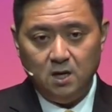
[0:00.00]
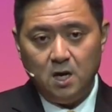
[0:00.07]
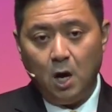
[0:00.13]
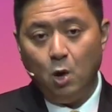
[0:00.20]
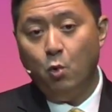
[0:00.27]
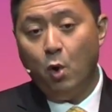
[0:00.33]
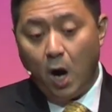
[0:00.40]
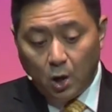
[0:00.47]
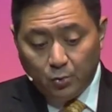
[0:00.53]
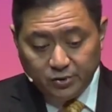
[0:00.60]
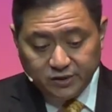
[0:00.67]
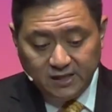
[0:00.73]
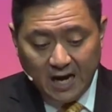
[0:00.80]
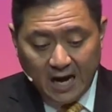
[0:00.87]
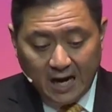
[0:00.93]
A walk
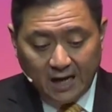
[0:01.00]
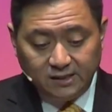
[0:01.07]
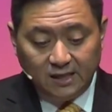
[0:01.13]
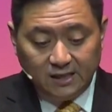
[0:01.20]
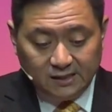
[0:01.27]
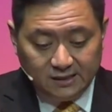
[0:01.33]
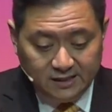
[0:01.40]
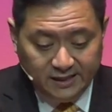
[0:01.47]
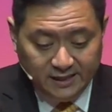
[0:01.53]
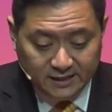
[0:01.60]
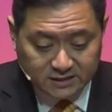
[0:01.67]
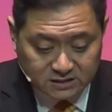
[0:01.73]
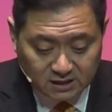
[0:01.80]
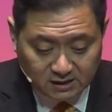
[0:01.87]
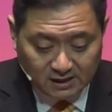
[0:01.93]
with God
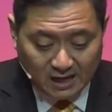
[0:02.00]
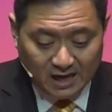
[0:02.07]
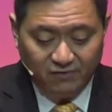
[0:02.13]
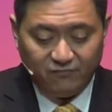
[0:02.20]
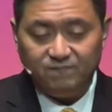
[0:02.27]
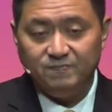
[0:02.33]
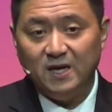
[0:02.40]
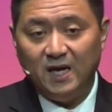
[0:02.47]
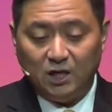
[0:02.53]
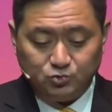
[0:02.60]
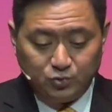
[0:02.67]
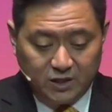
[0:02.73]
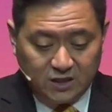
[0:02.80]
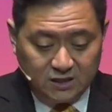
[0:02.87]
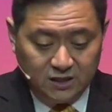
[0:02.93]
leads to life, as
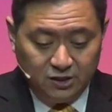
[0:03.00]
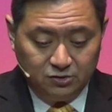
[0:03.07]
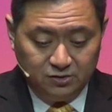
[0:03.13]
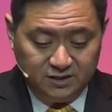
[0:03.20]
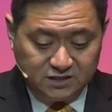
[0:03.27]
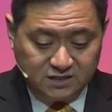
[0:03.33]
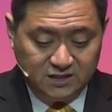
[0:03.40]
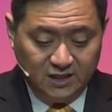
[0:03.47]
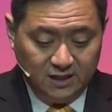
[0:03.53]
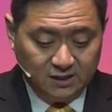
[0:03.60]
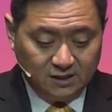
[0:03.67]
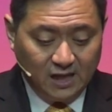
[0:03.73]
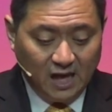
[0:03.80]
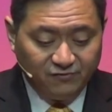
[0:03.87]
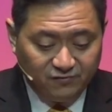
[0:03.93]
we clearly see in the
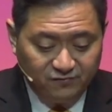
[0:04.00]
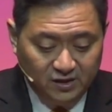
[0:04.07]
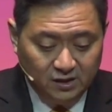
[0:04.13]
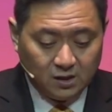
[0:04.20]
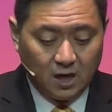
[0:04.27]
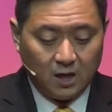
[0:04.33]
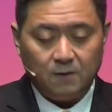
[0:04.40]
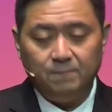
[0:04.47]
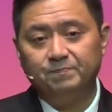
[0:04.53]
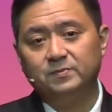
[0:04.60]
life of Enoch.